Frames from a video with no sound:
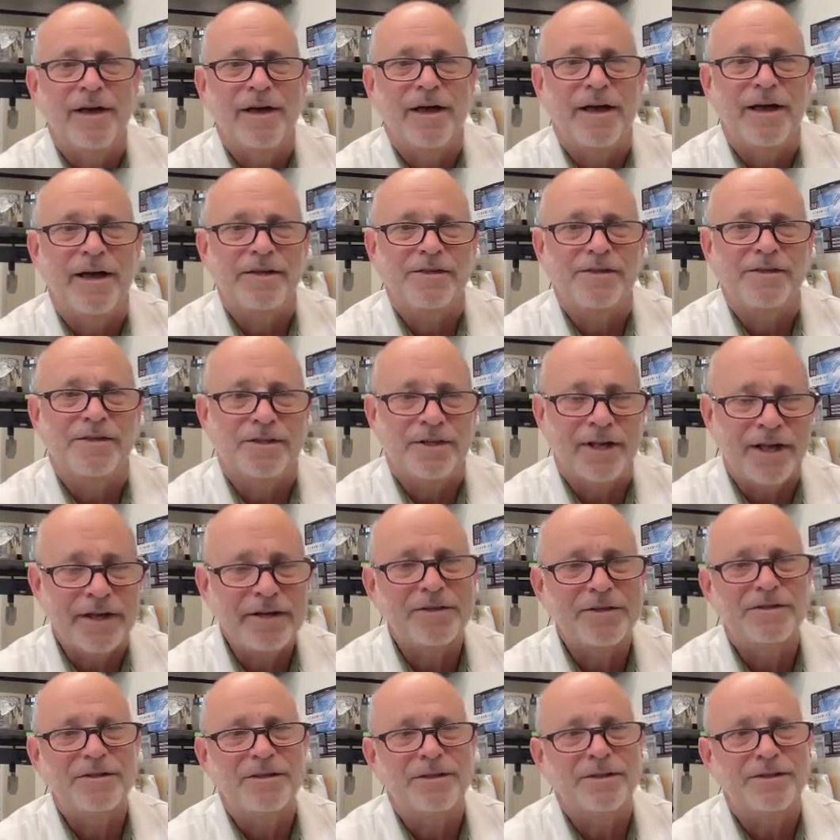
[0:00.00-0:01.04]
As a
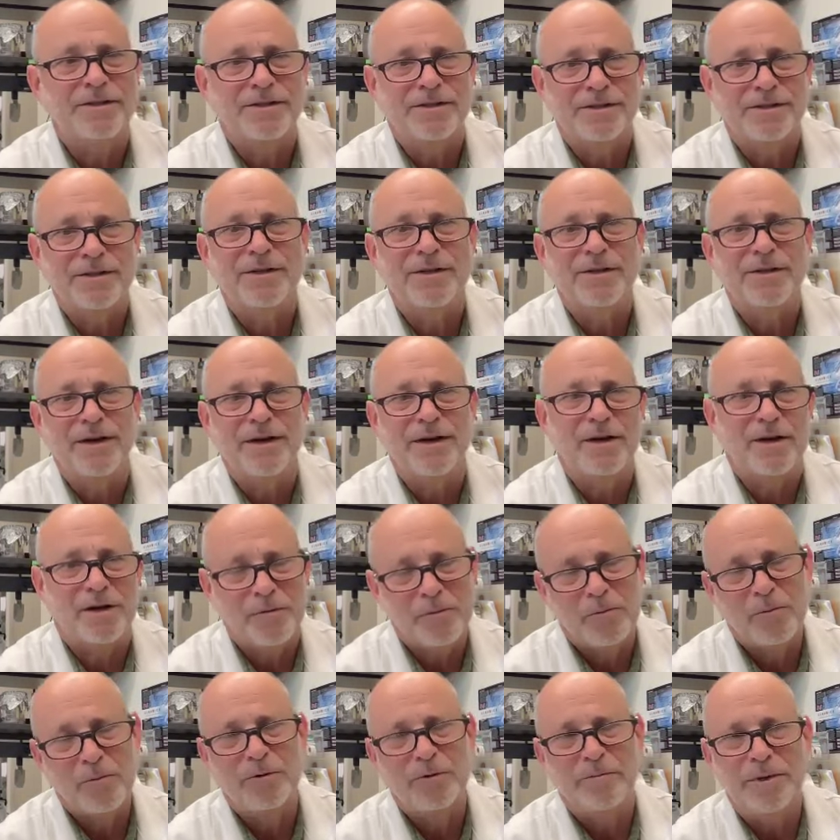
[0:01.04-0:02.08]
geneticist, it
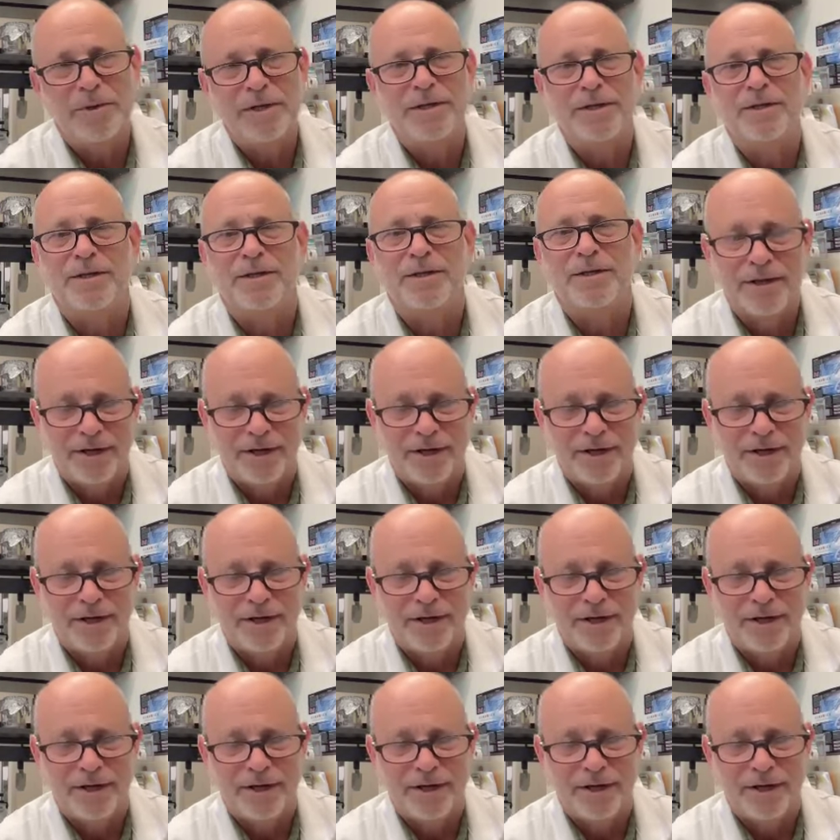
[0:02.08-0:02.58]
would be,